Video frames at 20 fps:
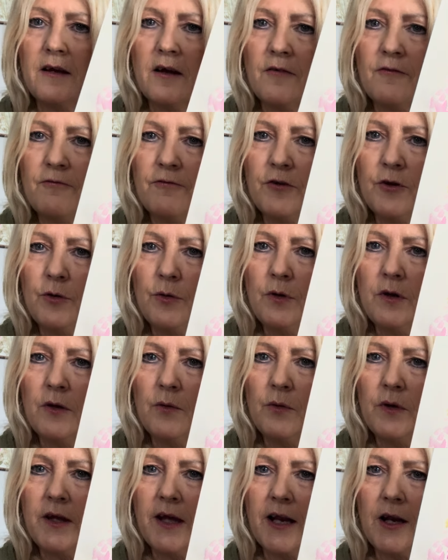a few
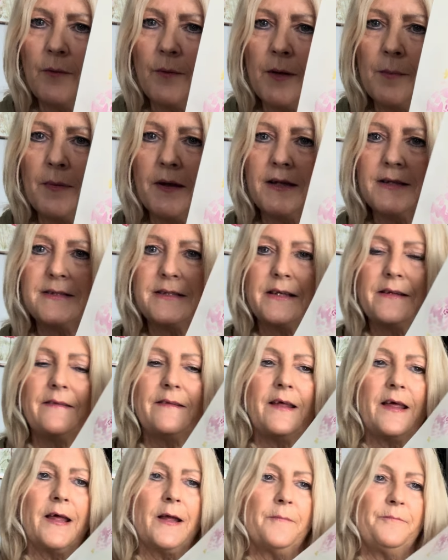little yellowy bits in
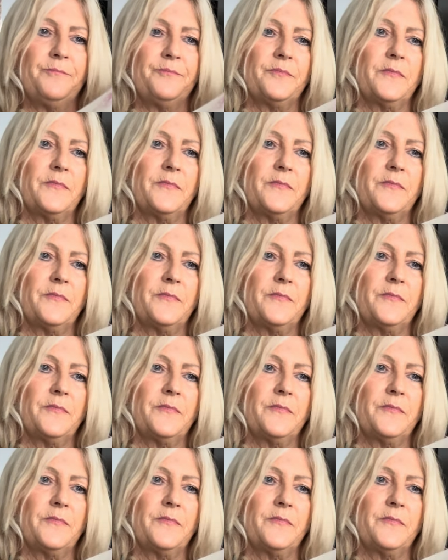there.